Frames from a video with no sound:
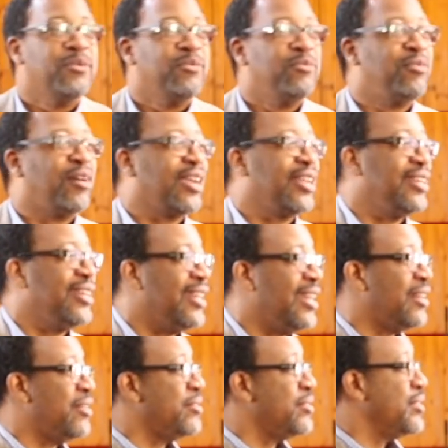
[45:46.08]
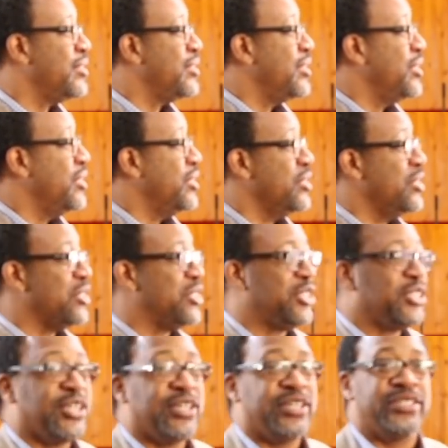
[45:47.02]
Right now, the
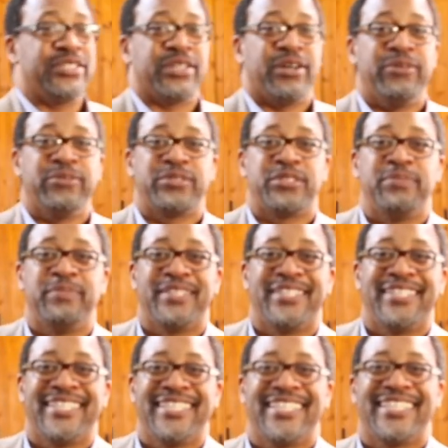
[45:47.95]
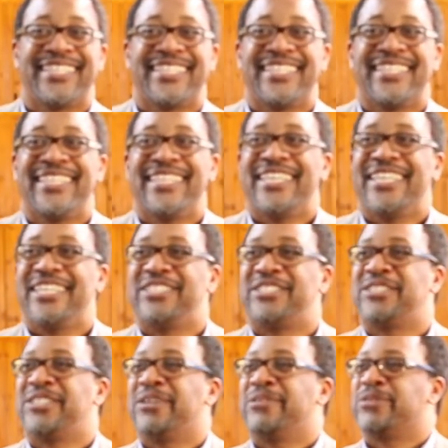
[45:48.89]
church ultimately, it
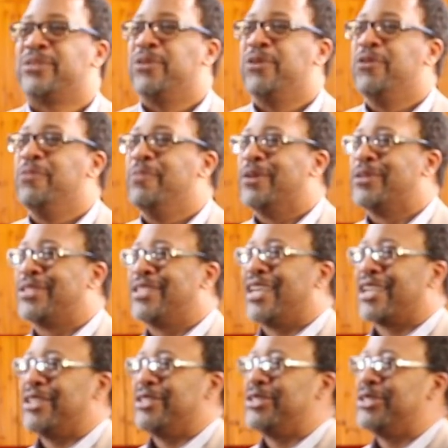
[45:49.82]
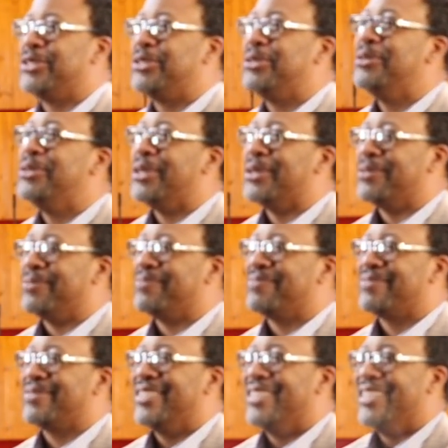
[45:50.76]
serves almost like a studio.
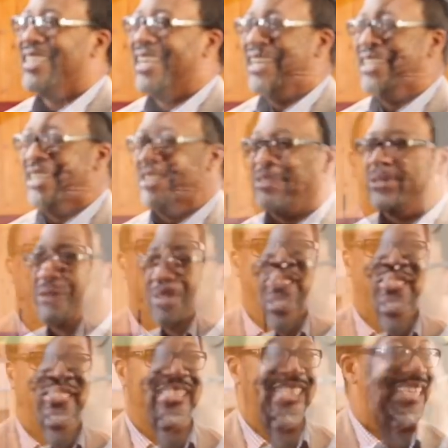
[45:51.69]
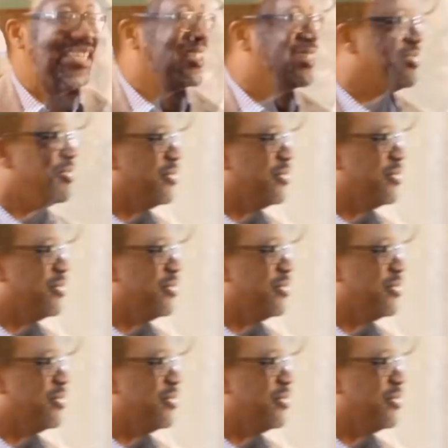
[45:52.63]
And as you can see,